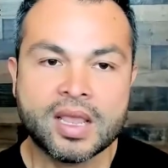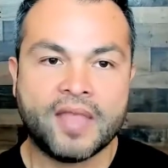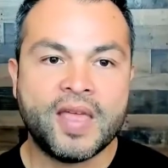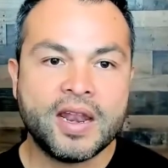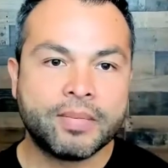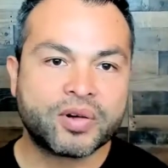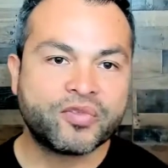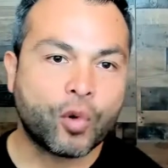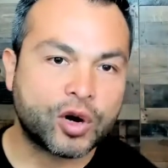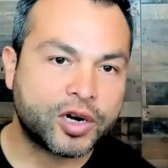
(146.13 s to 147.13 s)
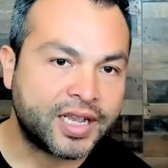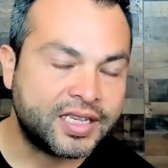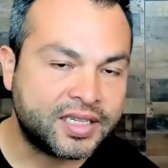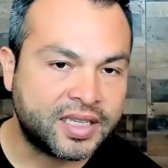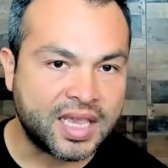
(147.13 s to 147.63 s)
And then number four
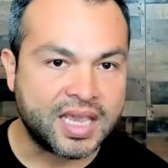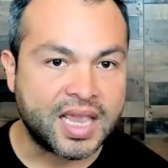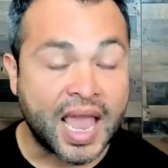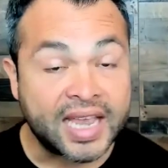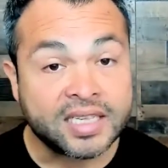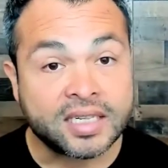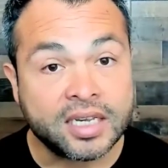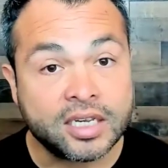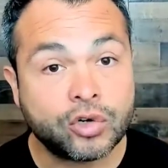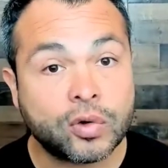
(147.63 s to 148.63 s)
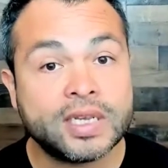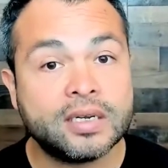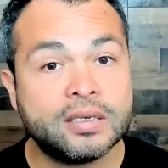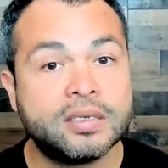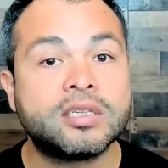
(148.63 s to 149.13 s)
is the AC joint
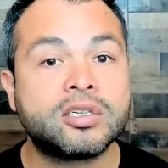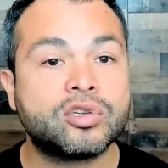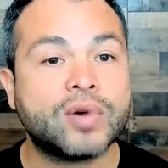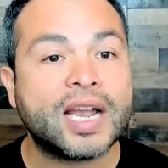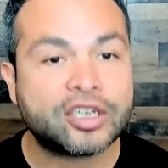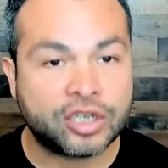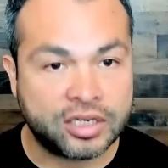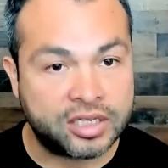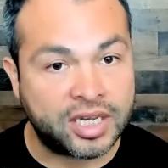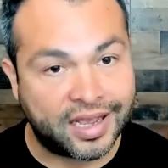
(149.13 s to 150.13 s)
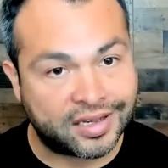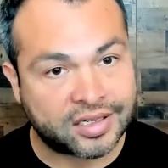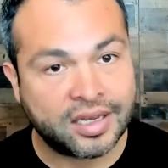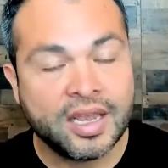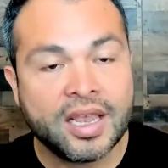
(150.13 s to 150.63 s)
distraction
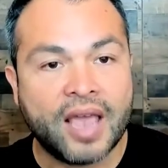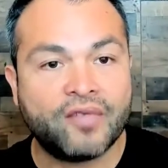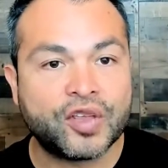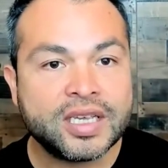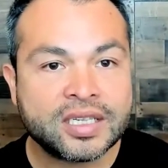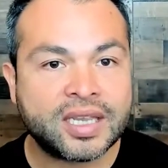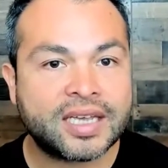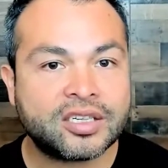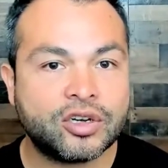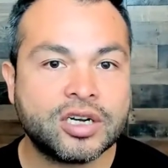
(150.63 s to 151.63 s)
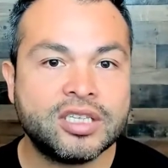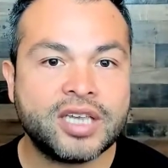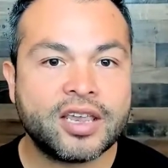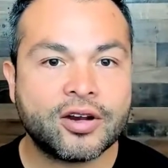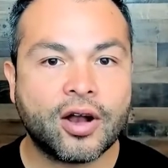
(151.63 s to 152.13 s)
test. And for this test, you're going to
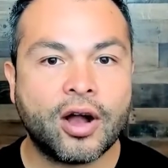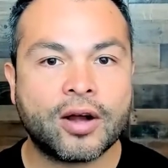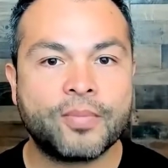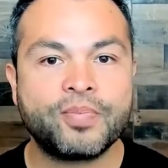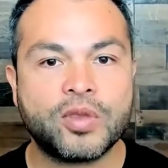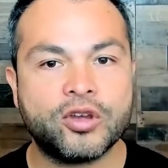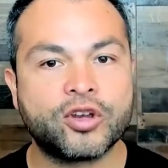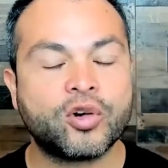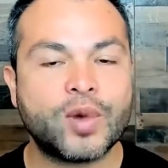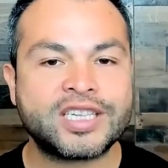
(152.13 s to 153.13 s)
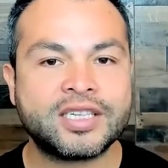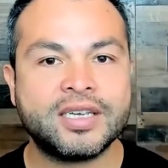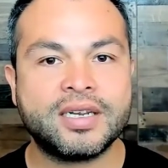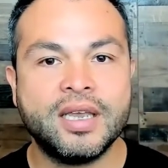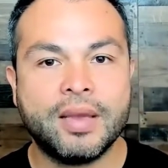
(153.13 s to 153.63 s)
take your arm, you're going to rest
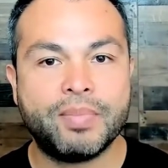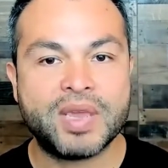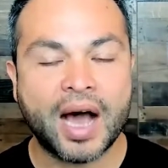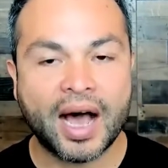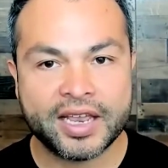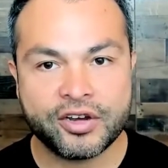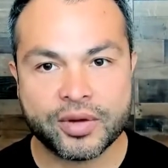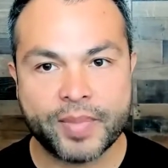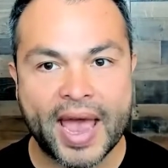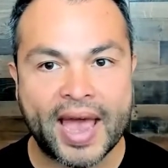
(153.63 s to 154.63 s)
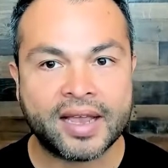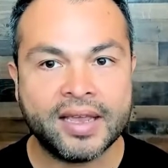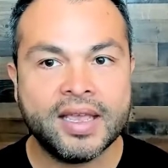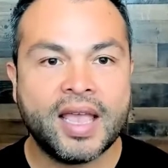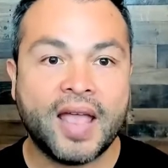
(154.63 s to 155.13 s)
it behind your back,
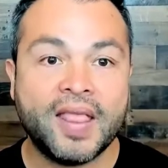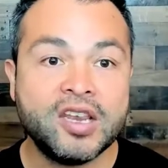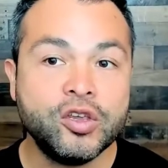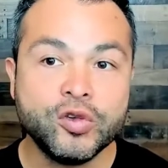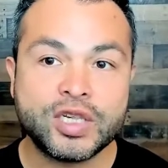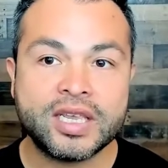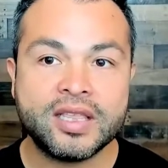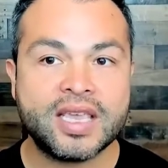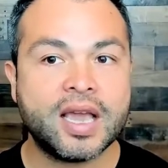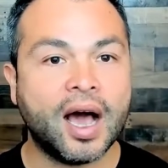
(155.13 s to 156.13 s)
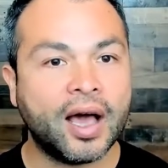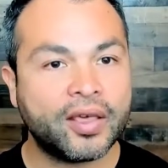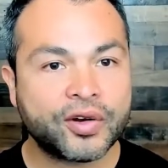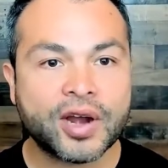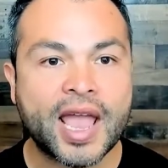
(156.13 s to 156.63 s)
and then using the
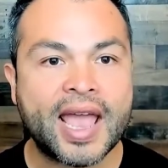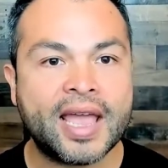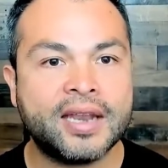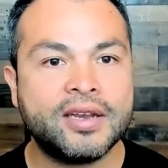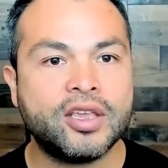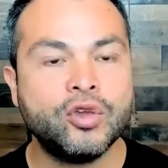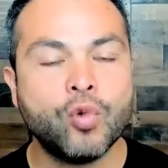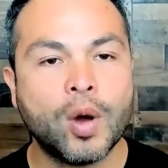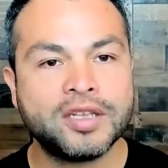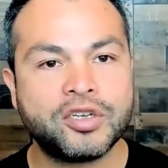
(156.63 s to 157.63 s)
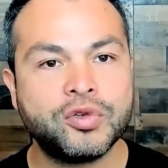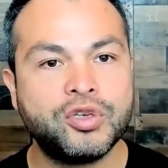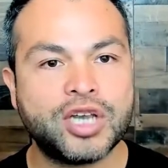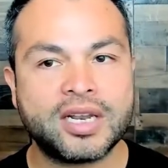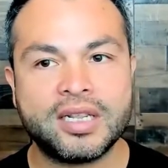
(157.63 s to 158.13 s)
other hand, you want to
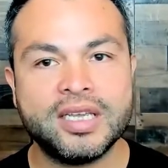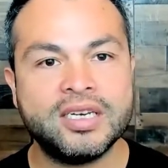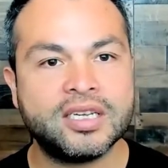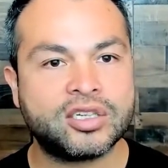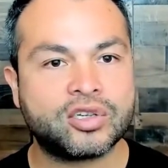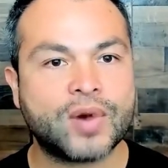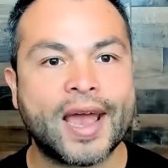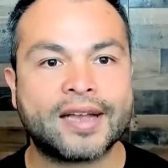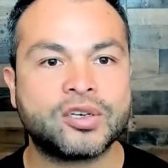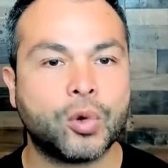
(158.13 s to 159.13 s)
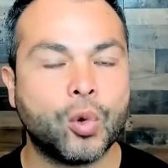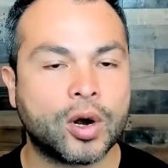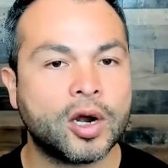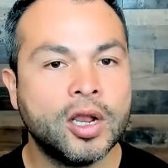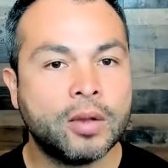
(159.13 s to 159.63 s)
gently distract
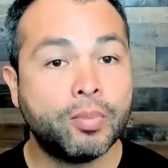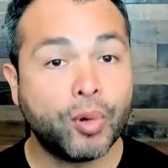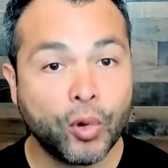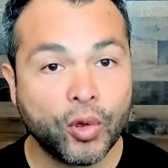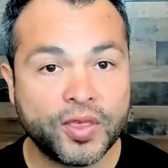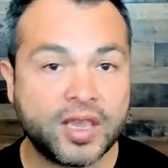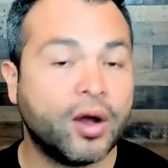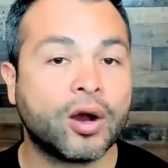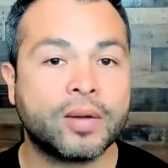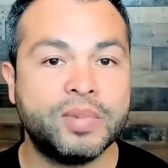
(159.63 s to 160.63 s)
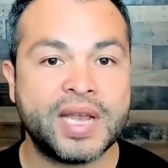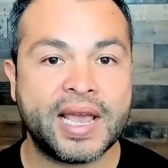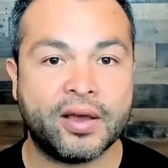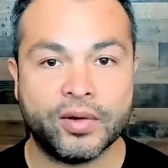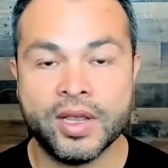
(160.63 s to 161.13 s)
or pull the arm
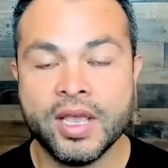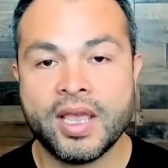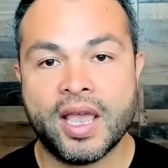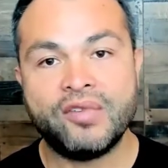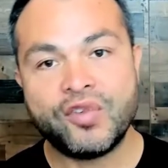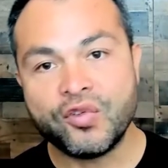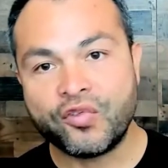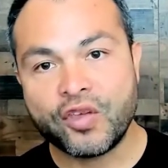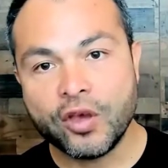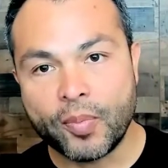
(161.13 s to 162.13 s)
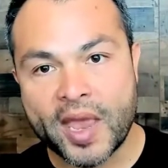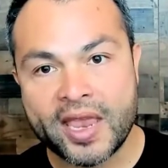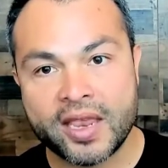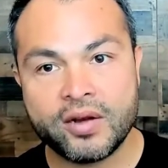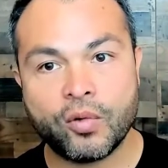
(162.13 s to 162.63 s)
down. And if you feel
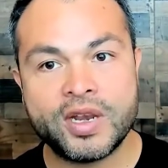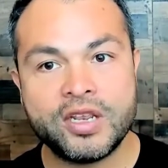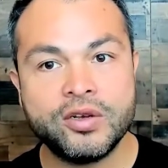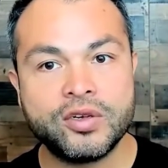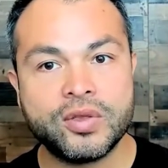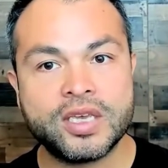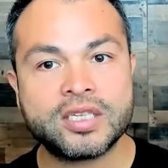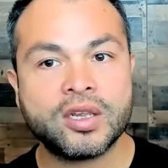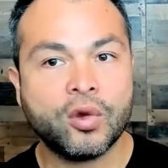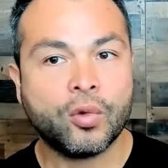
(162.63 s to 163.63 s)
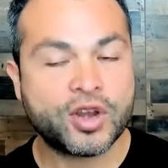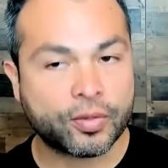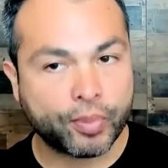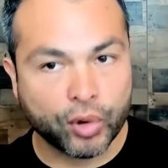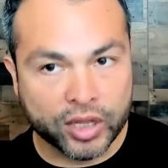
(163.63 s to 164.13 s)
pain when you do this, when
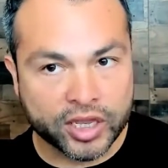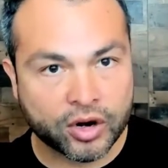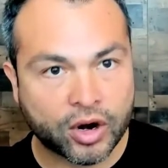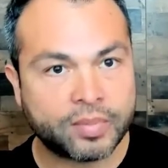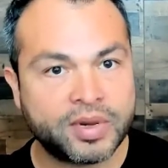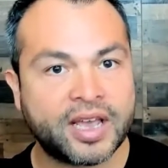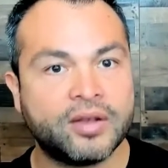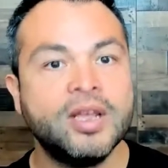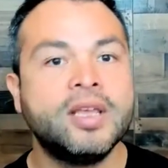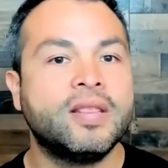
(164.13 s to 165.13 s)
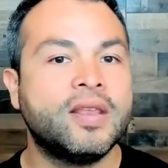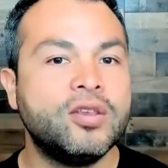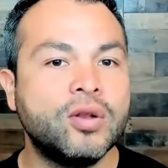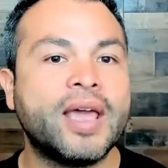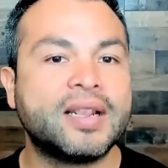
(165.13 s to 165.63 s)
you're pulling your arm down, then
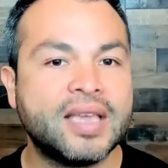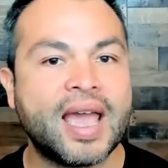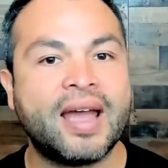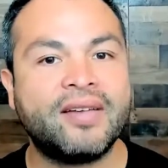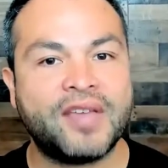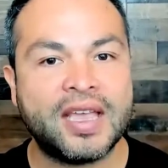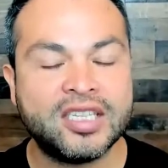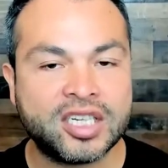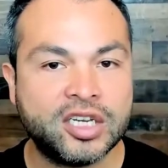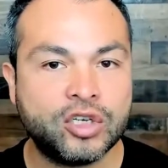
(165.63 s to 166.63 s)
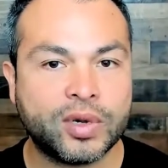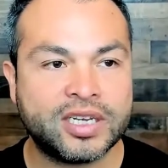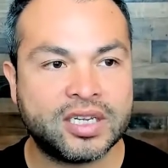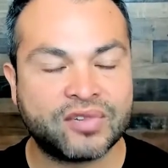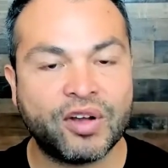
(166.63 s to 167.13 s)
you likely have AC
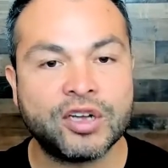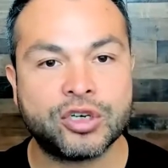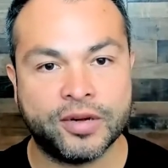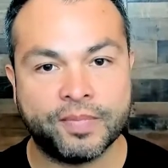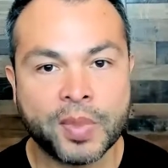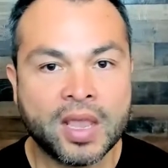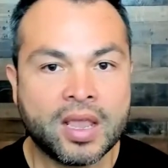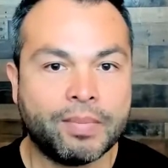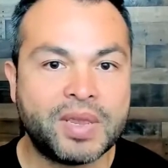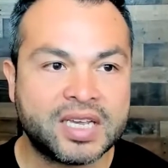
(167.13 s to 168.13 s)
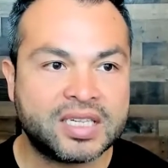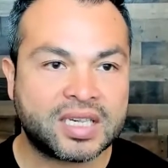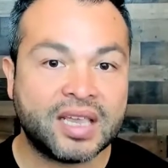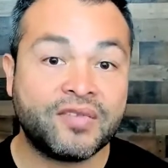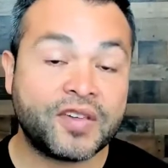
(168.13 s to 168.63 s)
joint dysfunction.
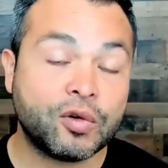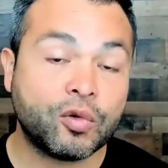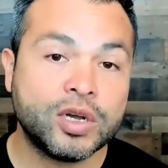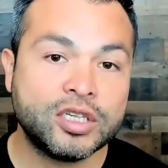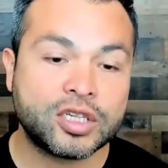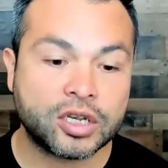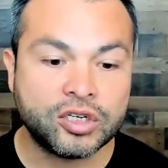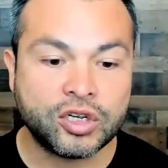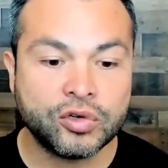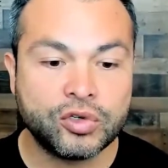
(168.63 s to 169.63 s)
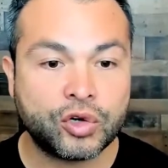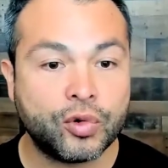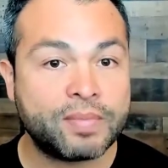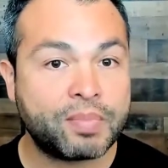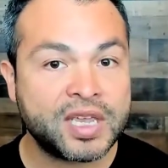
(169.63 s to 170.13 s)
Because if it was due to
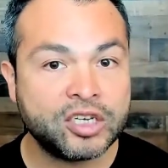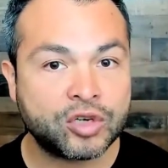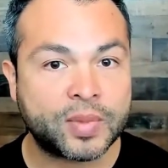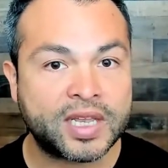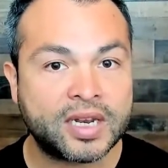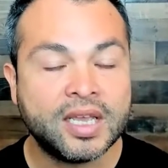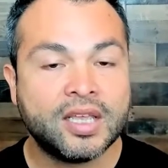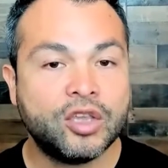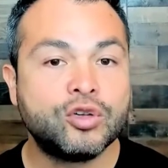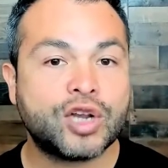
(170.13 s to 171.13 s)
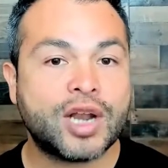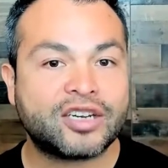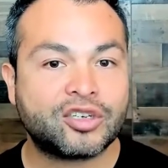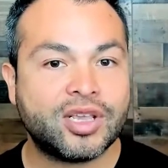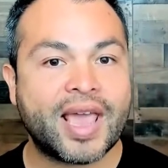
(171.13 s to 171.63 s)
impingement, you should
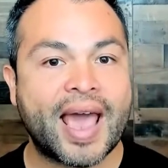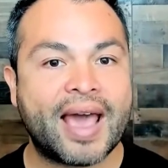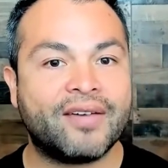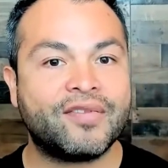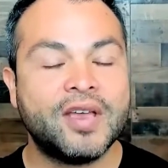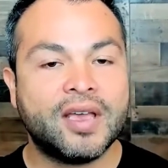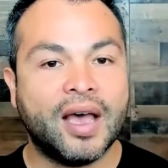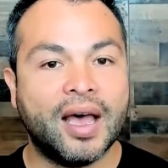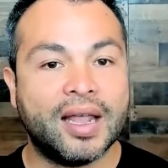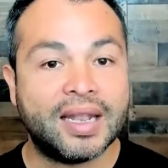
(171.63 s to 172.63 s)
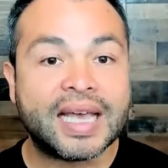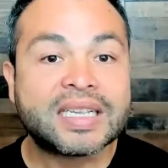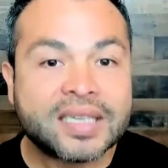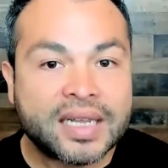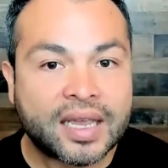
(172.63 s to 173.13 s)
actually have
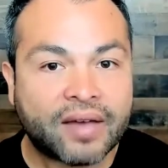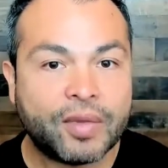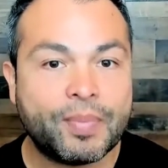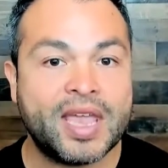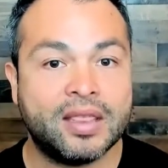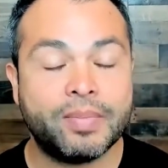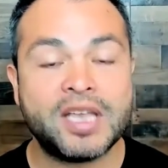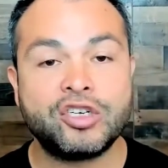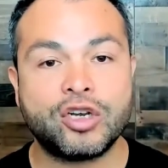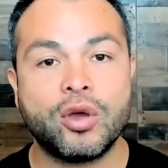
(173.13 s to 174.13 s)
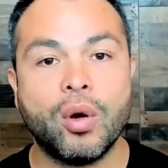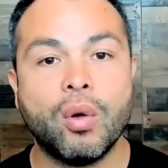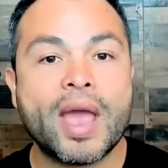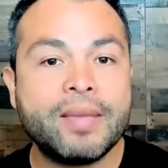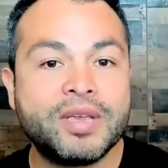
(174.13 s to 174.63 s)
lessening of the pain. The pain should go
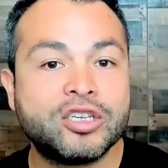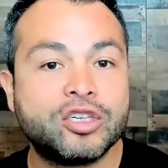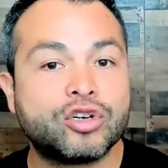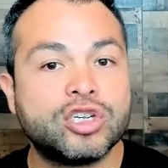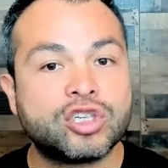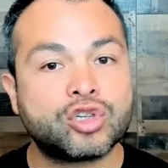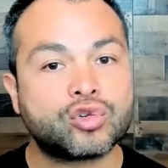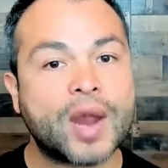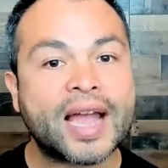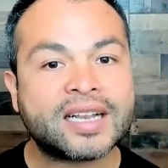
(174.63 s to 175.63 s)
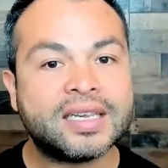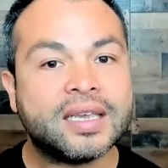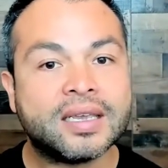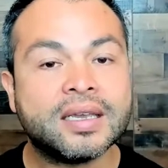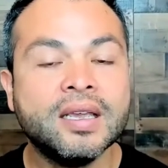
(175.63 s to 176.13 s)
away because you're
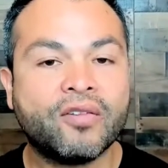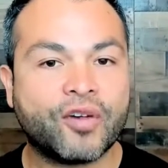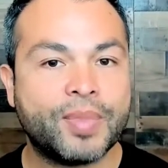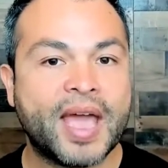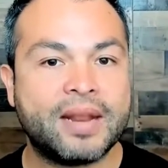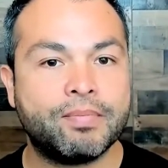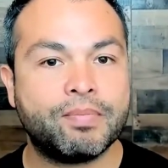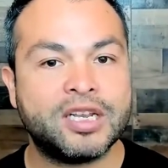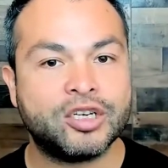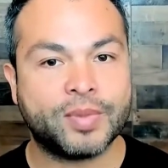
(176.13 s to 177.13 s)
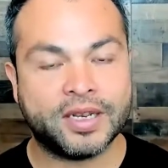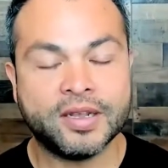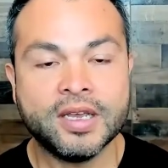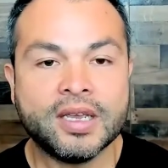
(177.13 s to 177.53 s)
distracting from that impingement.